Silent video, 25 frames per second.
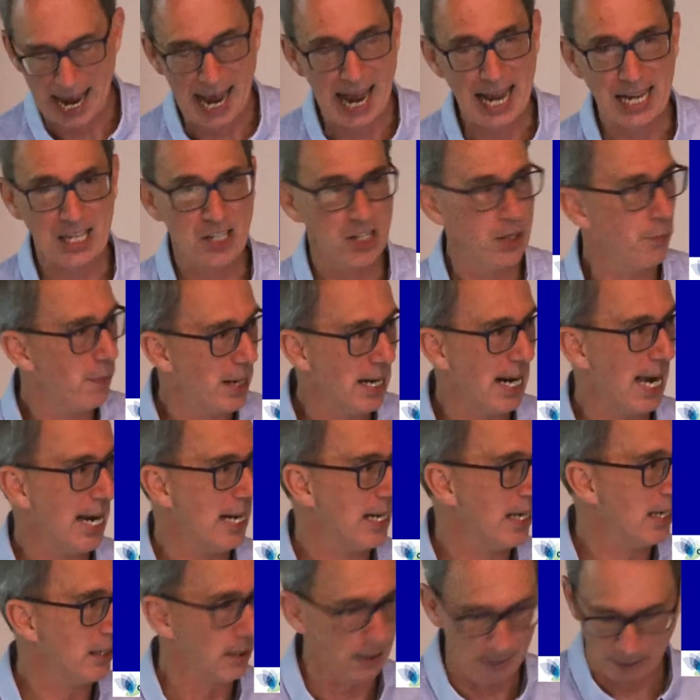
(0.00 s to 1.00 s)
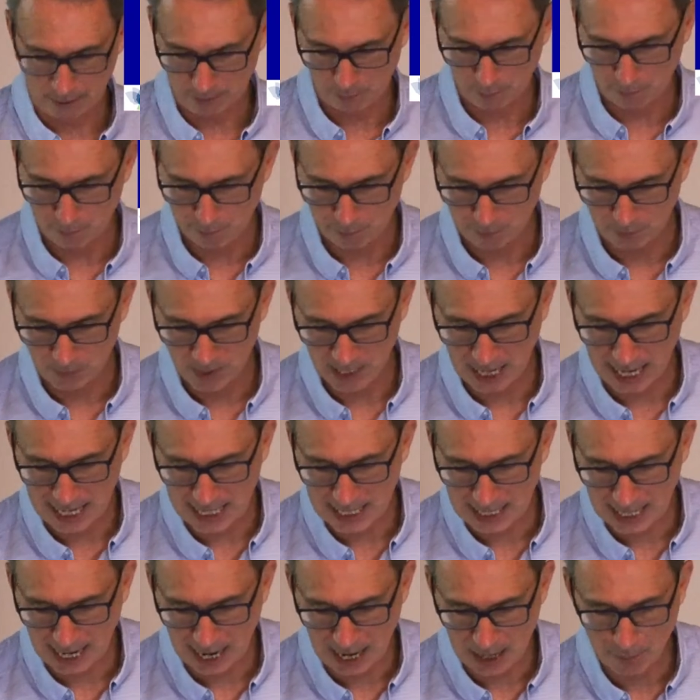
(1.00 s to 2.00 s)
at simulating
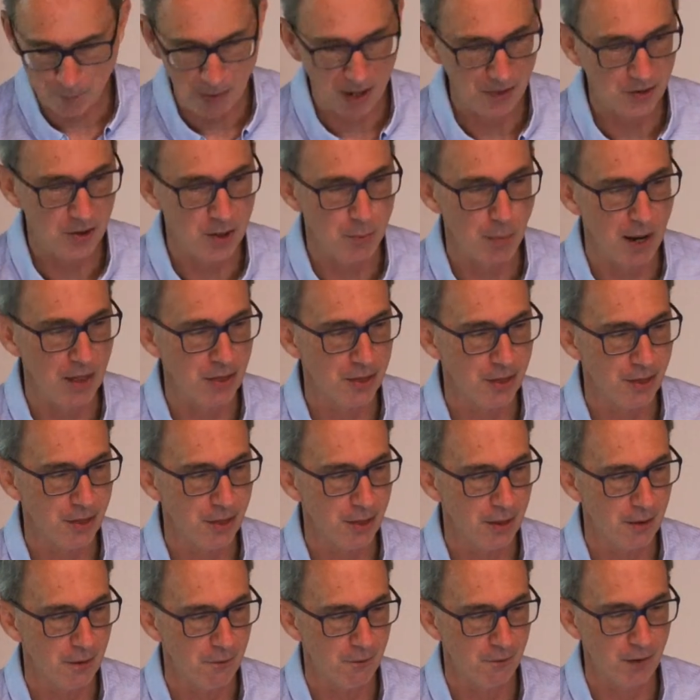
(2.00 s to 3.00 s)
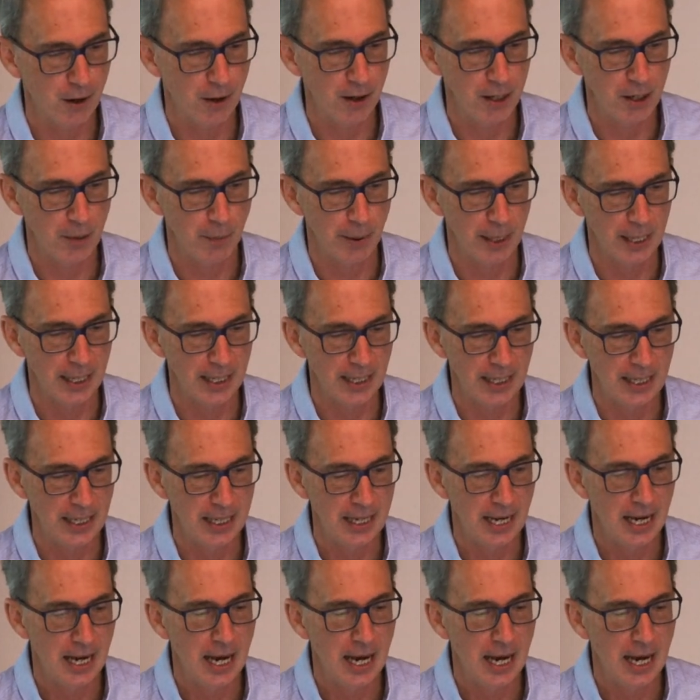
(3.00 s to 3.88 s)
day-to-day, month-to-month variability